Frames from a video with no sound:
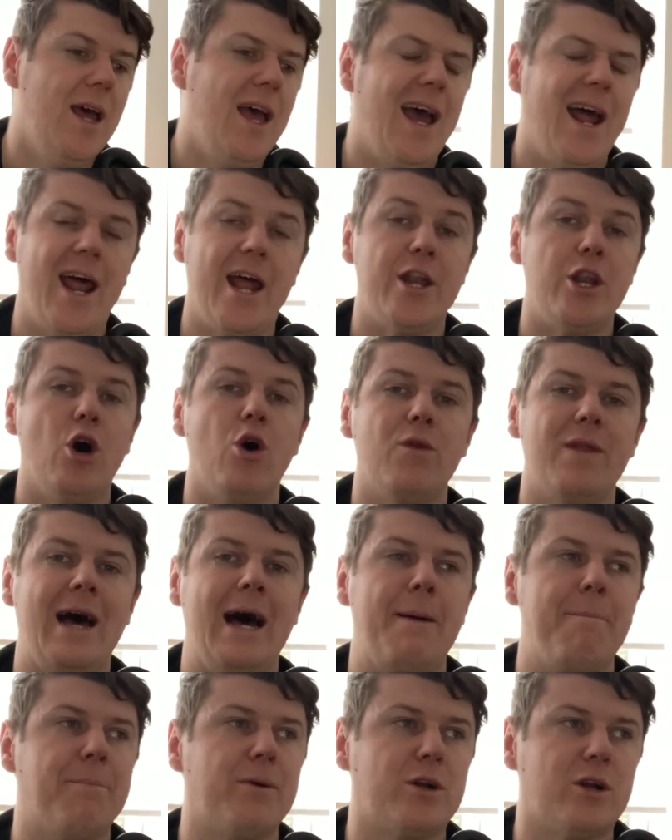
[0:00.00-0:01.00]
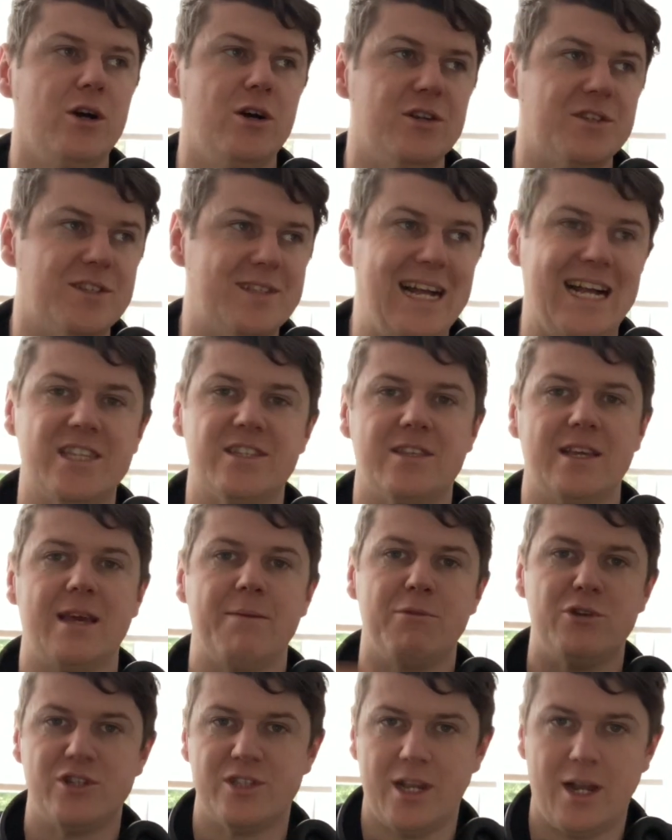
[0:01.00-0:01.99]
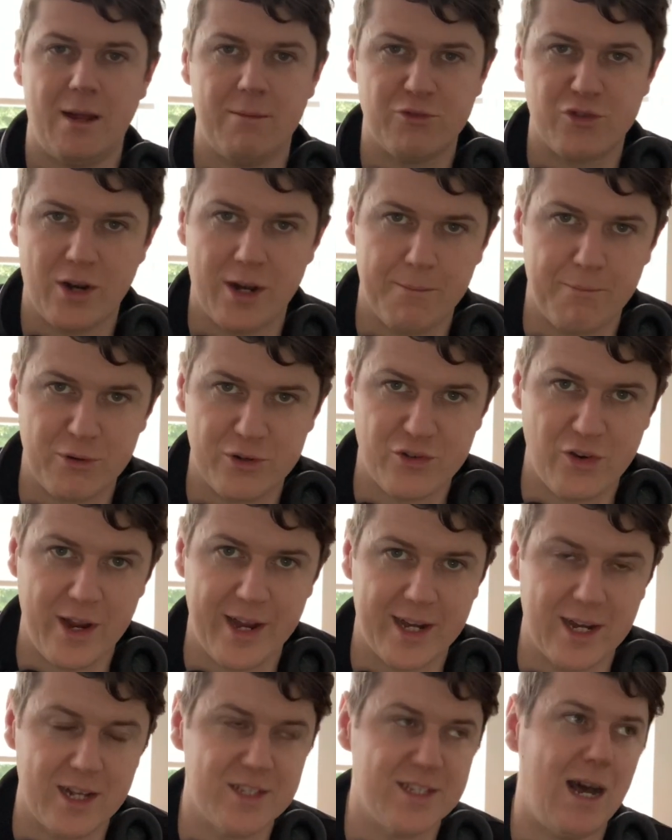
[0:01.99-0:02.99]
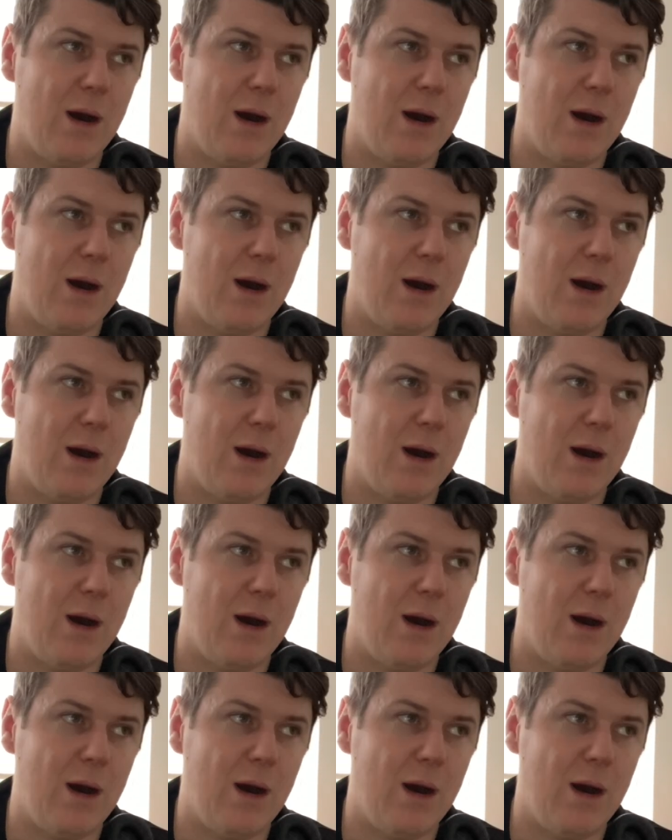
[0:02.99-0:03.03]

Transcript: And I know that because that's the image that I'm trying to portray, guys.